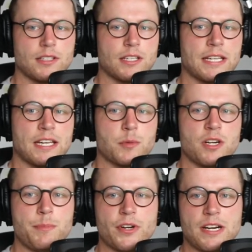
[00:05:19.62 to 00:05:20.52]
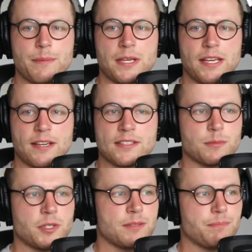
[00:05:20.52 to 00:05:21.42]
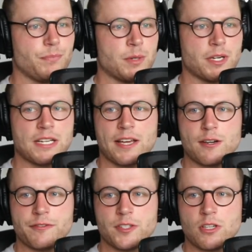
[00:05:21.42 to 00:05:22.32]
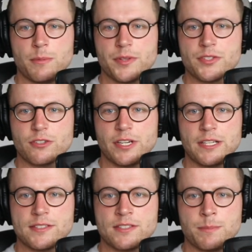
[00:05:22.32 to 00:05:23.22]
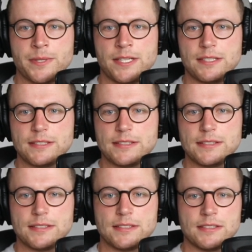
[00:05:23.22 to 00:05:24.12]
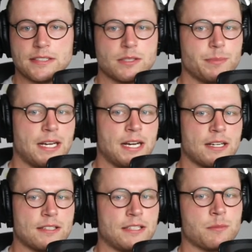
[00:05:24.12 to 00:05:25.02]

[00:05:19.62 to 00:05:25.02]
Okay, and I'm going to put it up here because I'm going to I'm going to cut off the top of the screen because it's a bit it's a bit ugly.